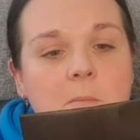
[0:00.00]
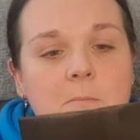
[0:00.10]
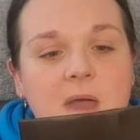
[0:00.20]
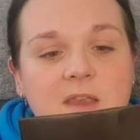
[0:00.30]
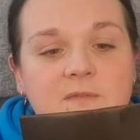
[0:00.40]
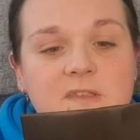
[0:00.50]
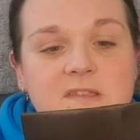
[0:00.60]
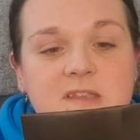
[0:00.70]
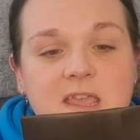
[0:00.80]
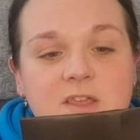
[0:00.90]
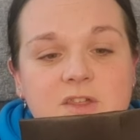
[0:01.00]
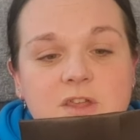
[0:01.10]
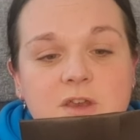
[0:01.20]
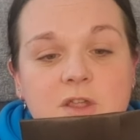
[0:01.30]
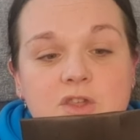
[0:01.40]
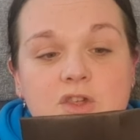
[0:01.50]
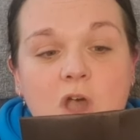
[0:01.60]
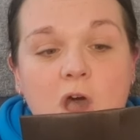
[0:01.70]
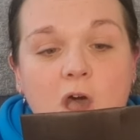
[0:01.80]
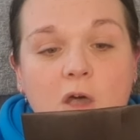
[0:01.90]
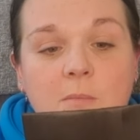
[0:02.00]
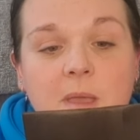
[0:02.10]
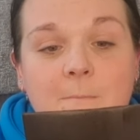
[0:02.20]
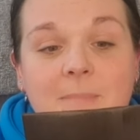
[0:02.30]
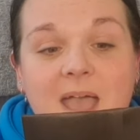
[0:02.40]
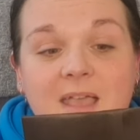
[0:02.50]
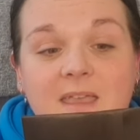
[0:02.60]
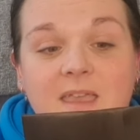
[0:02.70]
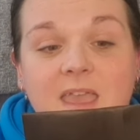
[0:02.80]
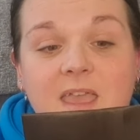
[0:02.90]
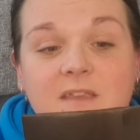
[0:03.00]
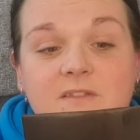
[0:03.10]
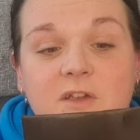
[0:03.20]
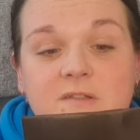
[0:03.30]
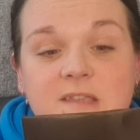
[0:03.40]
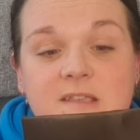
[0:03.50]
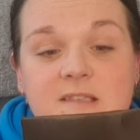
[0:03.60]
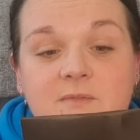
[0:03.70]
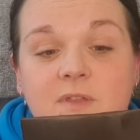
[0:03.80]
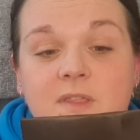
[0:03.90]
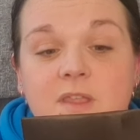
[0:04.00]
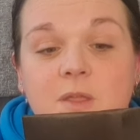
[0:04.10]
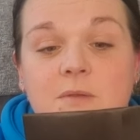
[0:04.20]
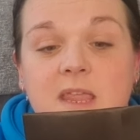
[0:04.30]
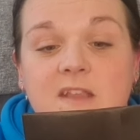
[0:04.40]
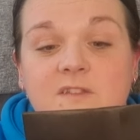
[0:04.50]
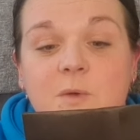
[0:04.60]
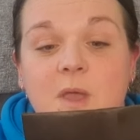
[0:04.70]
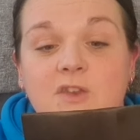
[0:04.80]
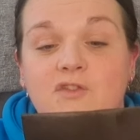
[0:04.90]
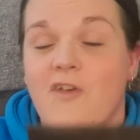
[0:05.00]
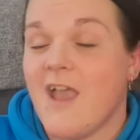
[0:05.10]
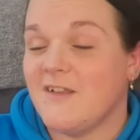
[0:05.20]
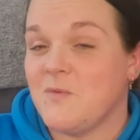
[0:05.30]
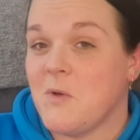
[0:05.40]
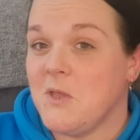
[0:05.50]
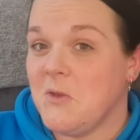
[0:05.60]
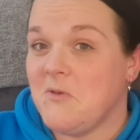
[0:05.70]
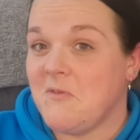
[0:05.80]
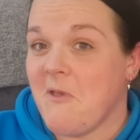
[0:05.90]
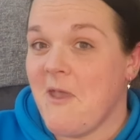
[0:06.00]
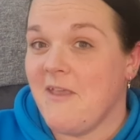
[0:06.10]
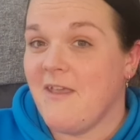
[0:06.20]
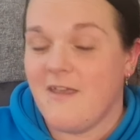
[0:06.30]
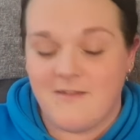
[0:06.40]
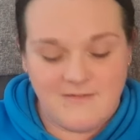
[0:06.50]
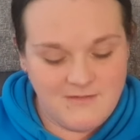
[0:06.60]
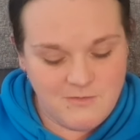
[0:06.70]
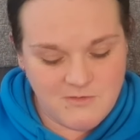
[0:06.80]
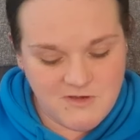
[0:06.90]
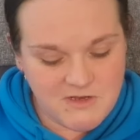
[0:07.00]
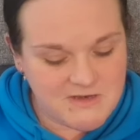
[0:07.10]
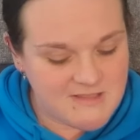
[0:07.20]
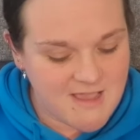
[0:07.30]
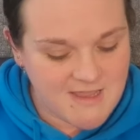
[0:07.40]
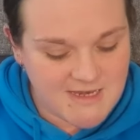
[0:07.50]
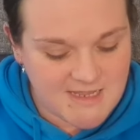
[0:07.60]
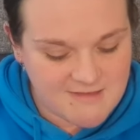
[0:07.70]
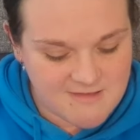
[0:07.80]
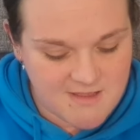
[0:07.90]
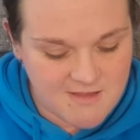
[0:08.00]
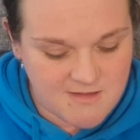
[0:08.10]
Manifestation Charm Bag Kit. Contains everything you need to attract what you desire. What do you desire, Lisa?